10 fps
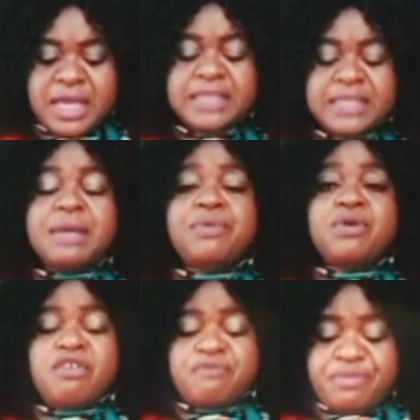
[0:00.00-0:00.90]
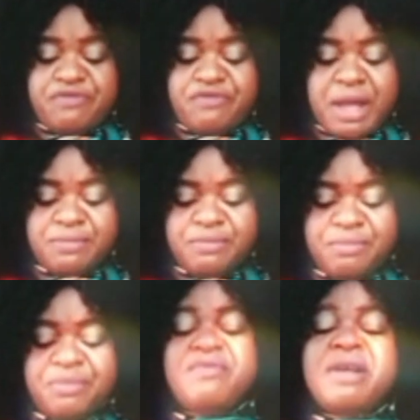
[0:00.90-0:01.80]
in the book of
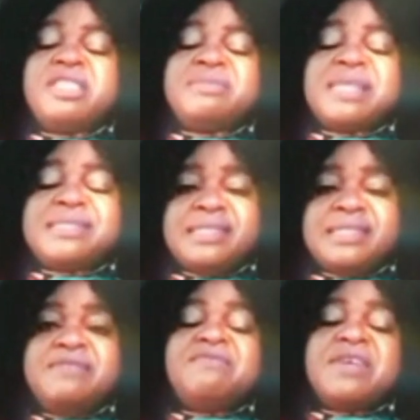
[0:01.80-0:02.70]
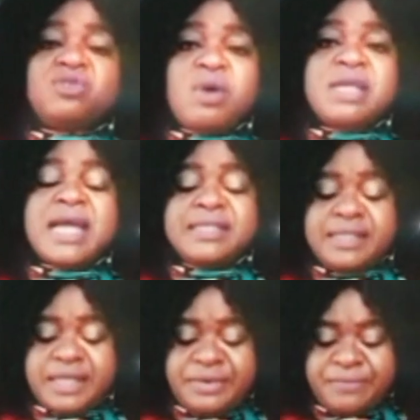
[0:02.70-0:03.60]
Proverbs chapter 16, verse 1
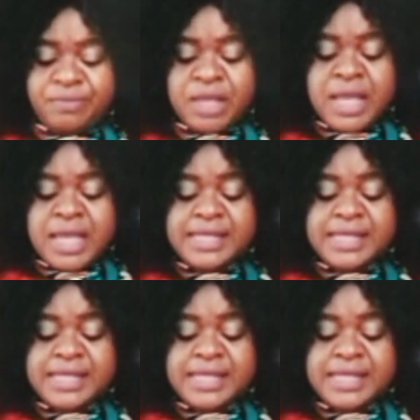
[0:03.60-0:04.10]
and 3,